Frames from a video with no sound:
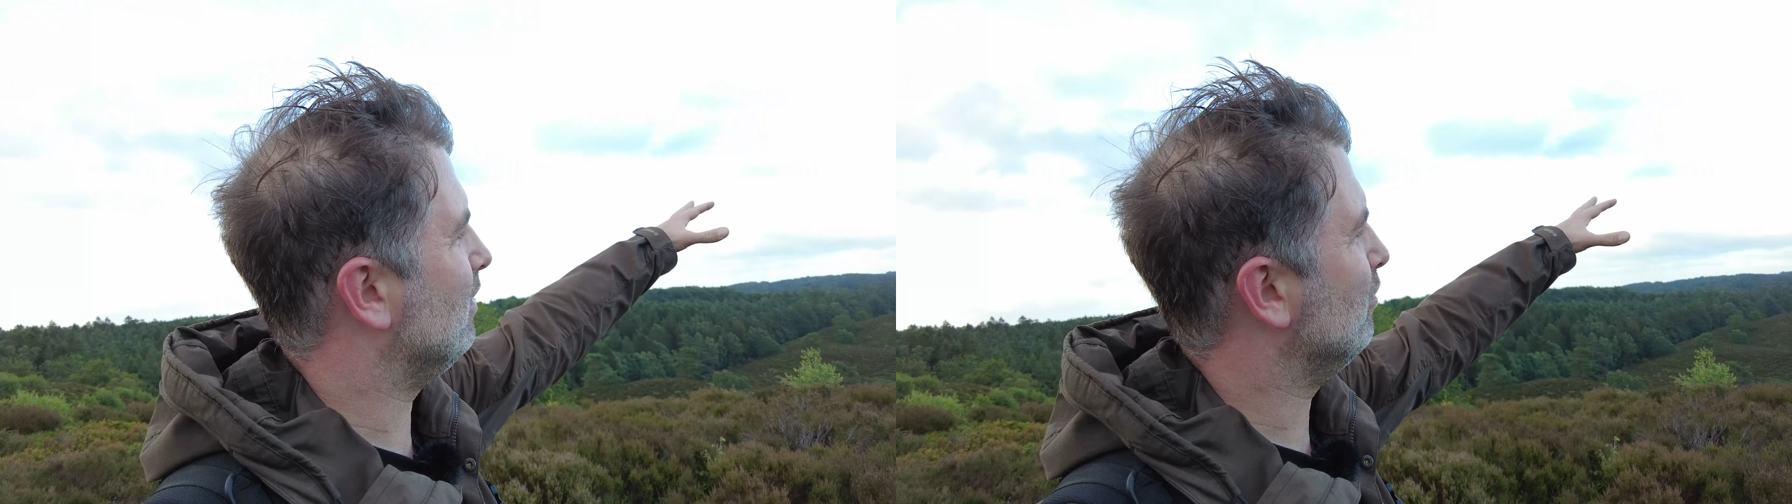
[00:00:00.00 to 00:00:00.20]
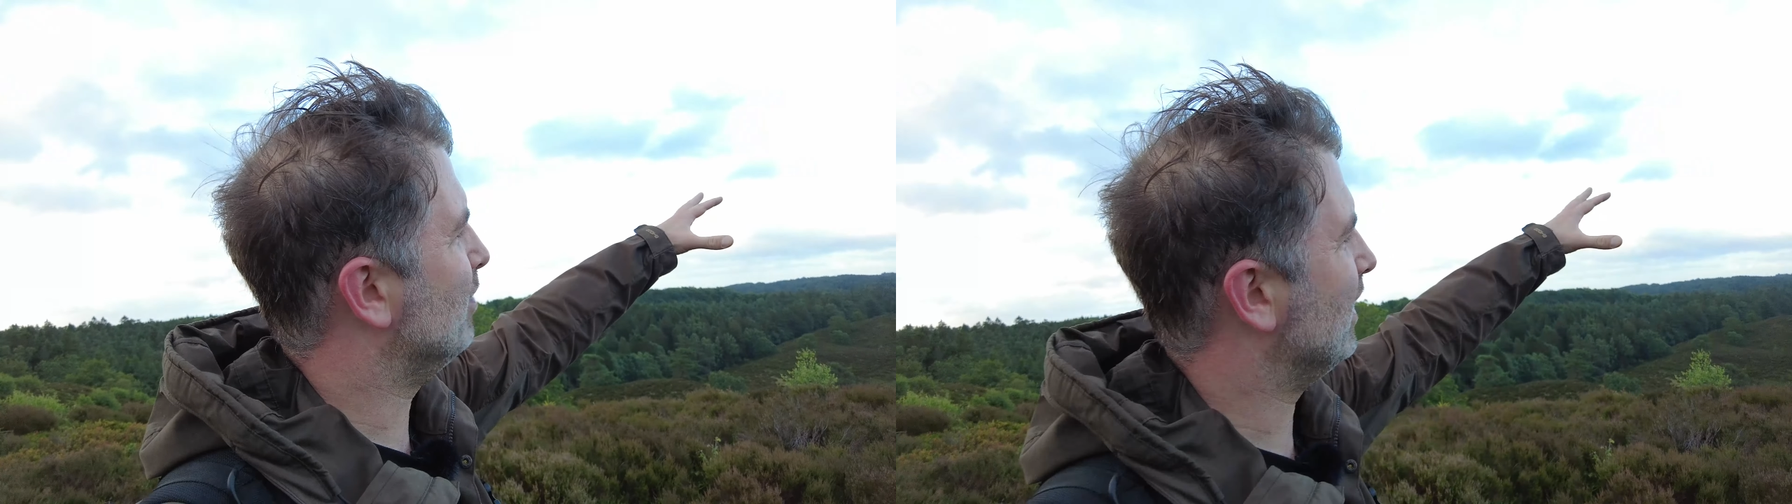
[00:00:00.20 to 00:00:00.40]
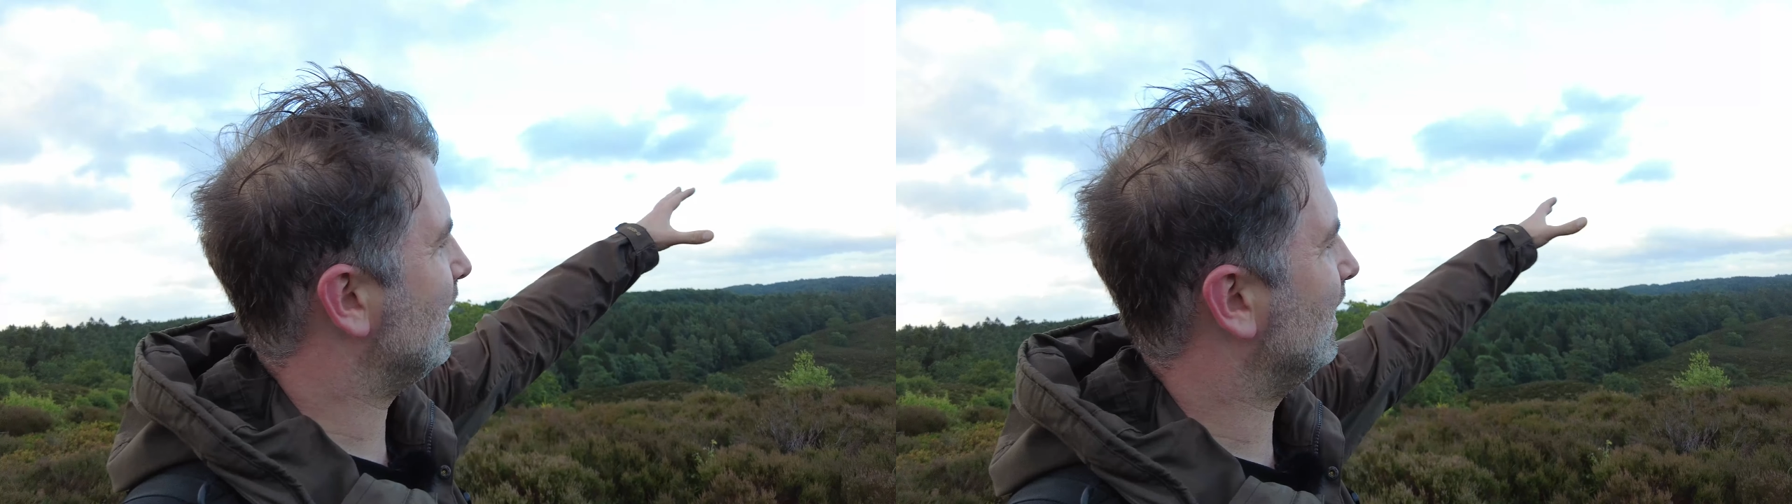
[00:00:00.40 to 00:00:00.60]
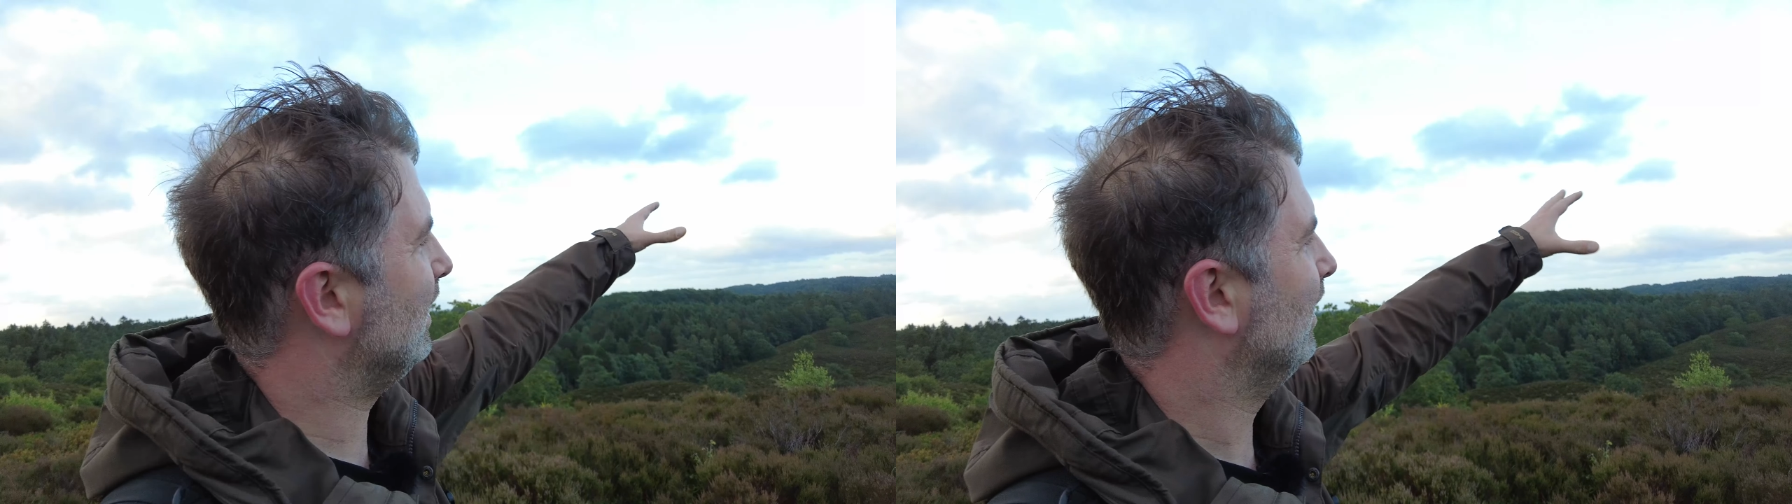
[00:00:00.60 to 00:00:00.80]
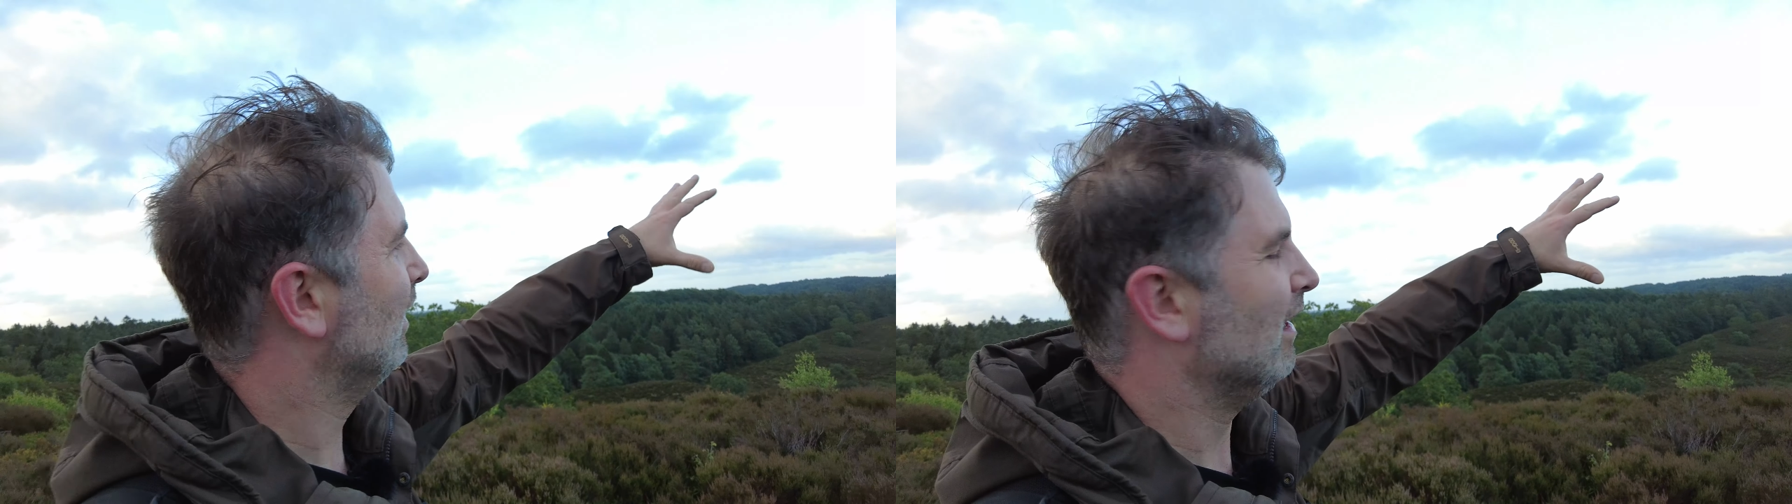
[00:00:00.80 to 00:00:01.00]

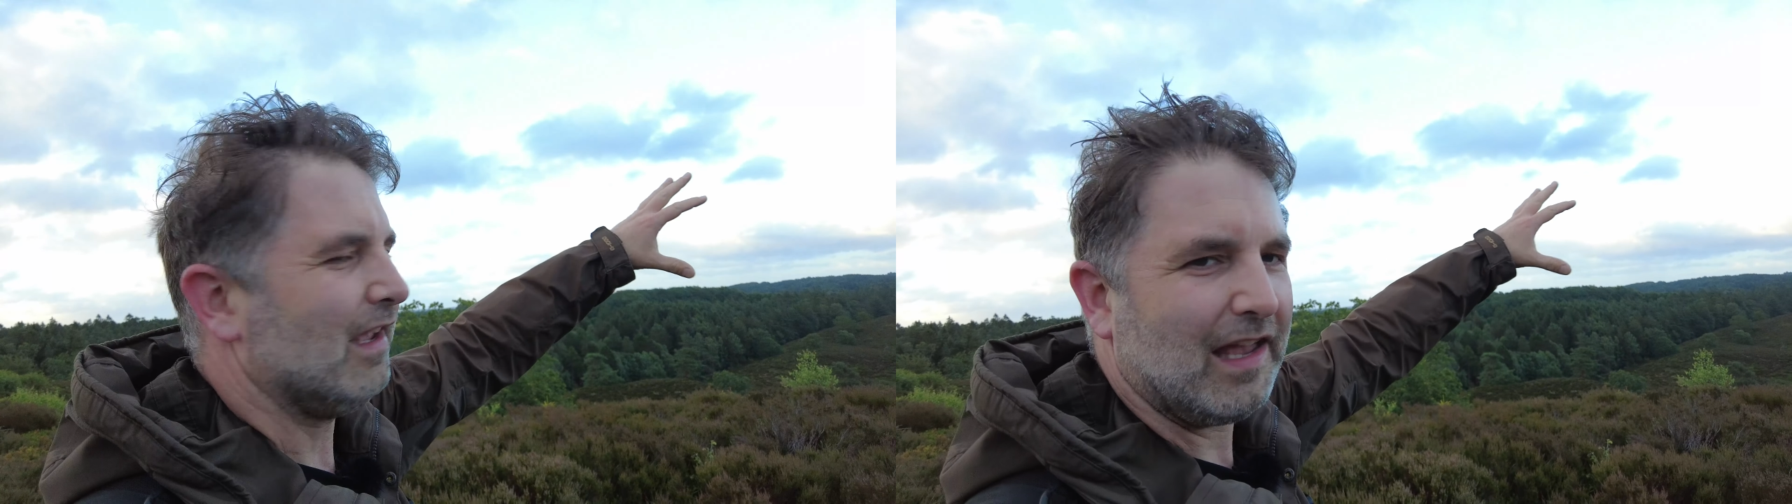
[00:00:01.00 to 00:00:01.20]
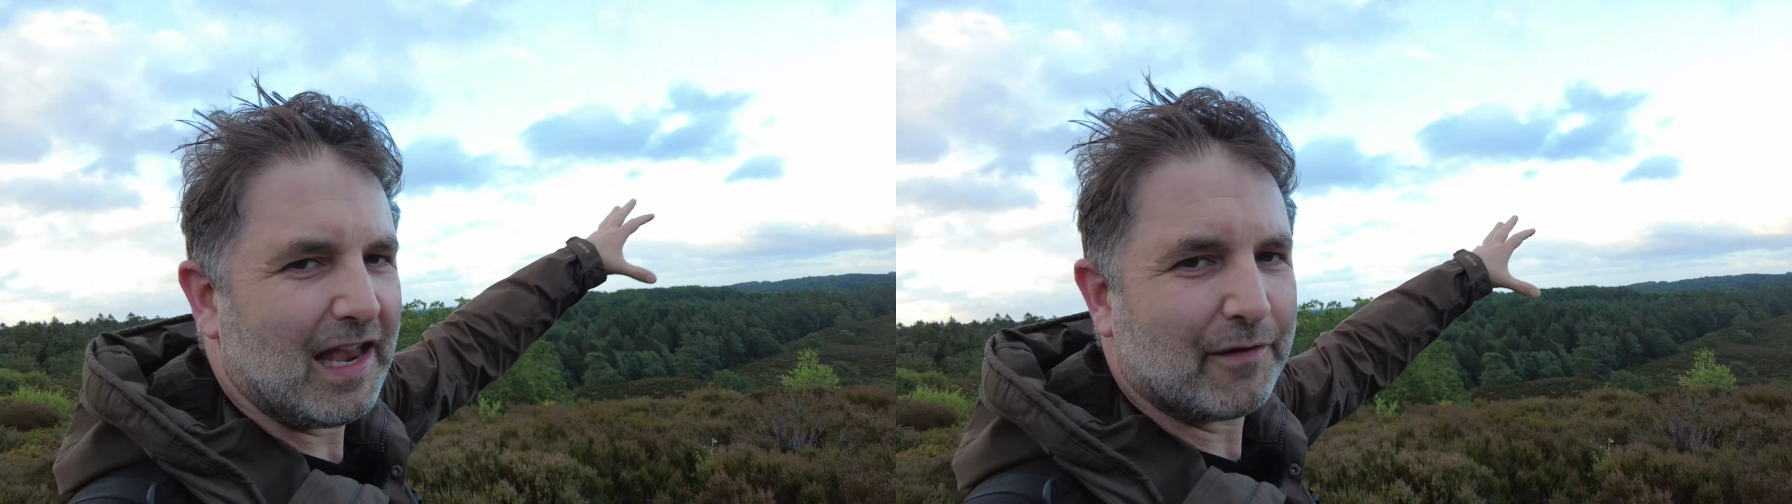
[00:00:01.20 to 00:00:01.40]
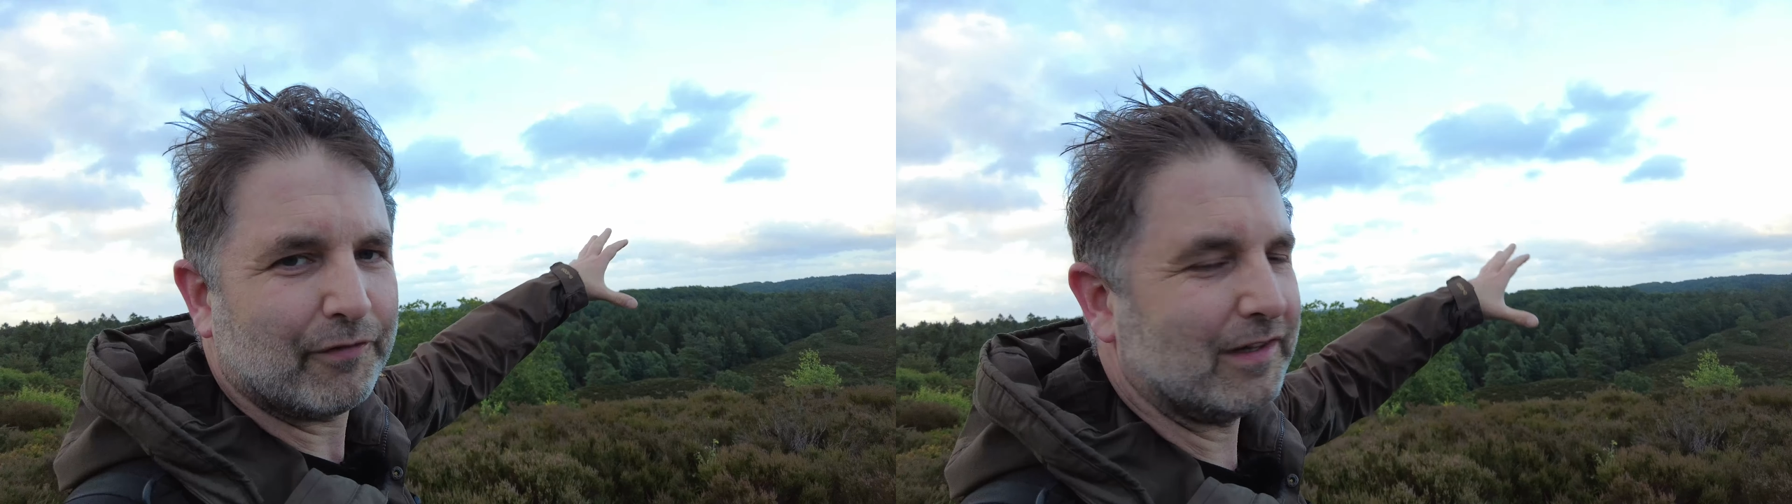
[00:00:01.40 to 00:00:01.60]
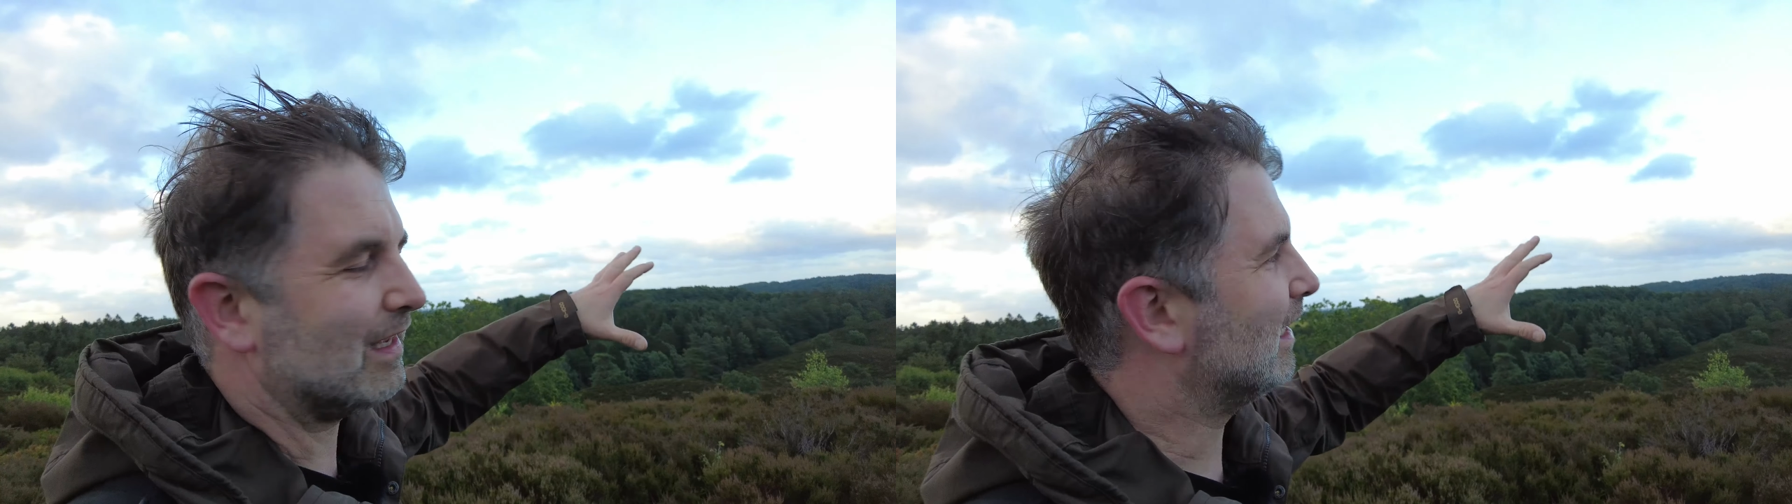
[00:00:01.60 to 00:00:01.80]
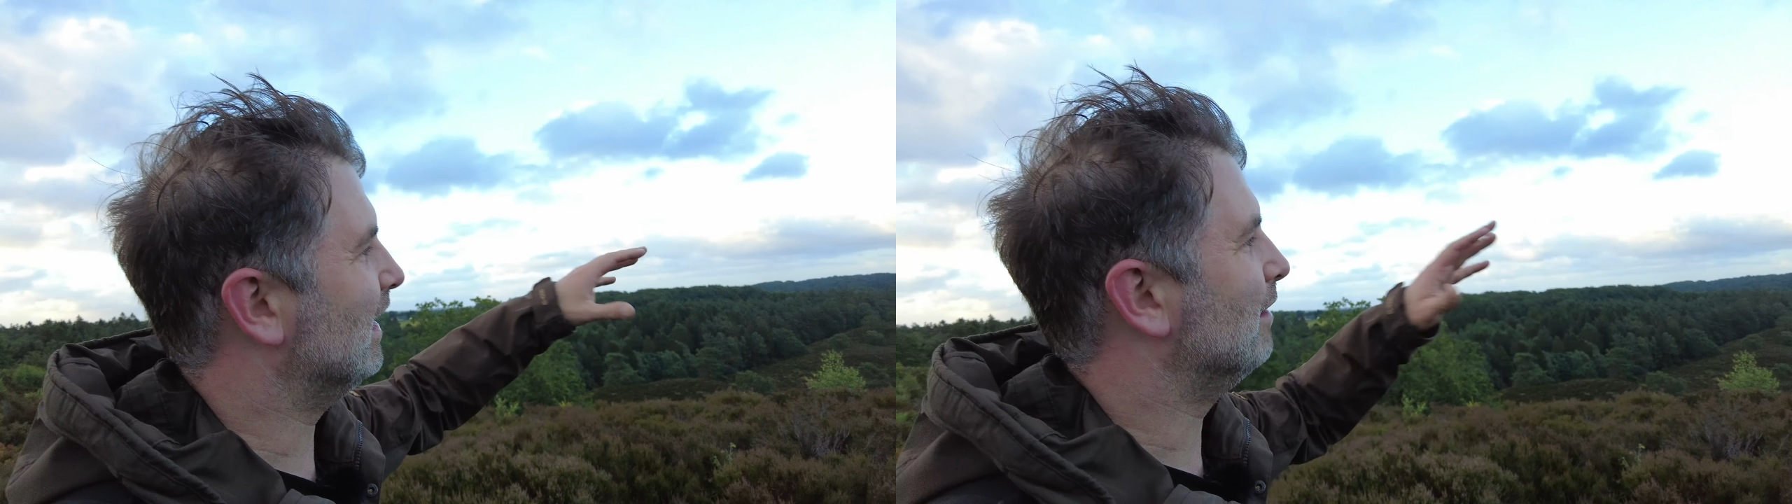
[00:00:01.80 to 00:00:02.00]
illuminating everything